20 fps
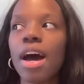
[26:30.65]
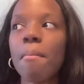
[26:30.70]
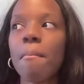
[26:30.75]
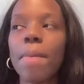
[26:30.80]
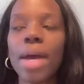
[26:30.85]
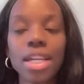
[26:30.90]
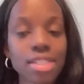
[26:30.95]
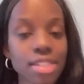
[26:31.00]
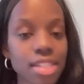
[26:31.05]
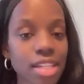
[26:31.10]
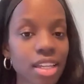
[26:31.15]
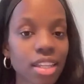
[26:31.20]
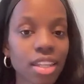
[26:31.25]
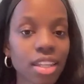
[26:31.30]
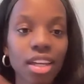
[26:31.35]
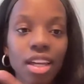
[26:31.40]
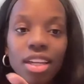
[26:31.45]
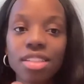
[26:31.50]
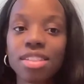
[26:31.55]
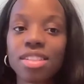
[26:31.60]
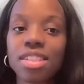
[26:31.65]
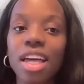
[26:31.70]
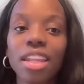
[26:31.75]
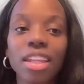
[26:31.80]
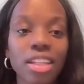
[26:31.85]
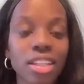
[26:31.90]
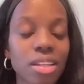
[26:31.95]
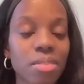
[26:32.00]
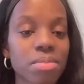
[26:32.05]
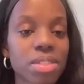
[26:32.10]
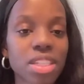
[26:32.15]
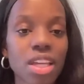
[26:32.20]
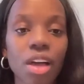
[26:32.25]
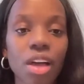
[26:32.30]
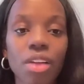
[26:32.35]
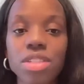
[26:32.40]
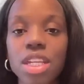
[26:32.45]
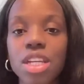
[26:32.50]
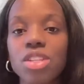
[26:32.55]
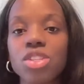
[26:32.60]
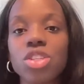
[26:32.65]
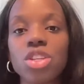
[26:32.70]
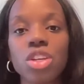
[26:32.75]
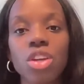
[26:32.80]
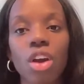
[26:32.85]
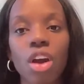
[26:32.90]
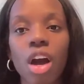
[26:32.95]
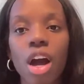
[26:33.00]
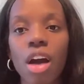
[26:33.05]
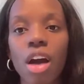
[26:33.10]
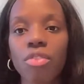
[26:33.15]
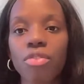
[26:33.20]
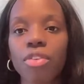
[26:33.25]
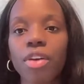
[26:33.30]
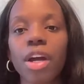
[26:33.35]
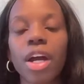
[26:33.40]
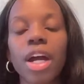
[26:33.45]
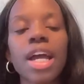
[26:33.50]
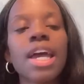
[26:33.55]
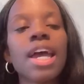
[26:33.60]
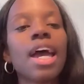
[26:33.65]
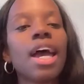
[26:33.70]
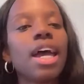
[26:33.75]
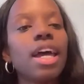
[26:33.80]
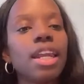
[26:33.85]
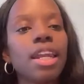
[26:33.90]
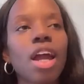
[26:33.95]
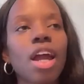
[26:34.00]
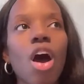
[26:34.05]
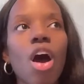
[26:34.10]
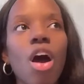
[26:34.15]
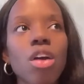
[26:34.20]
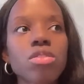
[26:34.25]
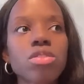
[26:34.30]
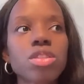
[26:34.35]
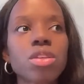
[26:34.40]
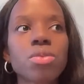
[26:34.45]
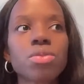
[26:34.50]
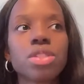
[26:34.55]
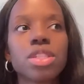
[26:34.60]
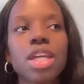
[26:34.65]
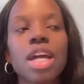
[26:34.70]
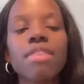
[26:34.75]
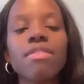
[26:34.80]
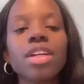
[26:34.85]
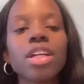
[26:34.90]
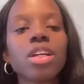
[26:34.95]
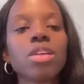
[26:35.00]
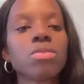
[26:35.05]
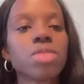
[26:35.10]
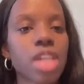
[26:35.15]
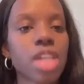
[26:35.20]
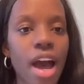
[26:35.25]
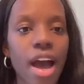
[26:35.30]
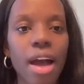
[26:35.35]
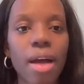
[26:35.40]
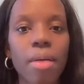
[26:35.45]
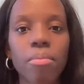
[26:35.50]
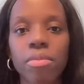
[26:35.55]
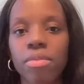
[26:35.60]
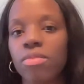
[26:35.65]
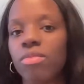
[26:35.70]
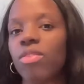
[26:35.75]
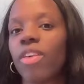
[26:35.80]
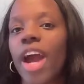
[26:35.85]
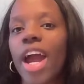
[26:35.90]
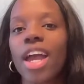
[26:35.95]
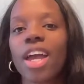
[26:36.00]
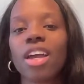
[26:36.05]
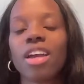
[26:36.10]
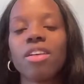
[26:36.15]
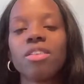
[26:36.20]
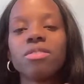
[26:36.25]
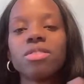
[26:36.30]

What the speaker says: basically selling themselves into your offer and also saving you time, right?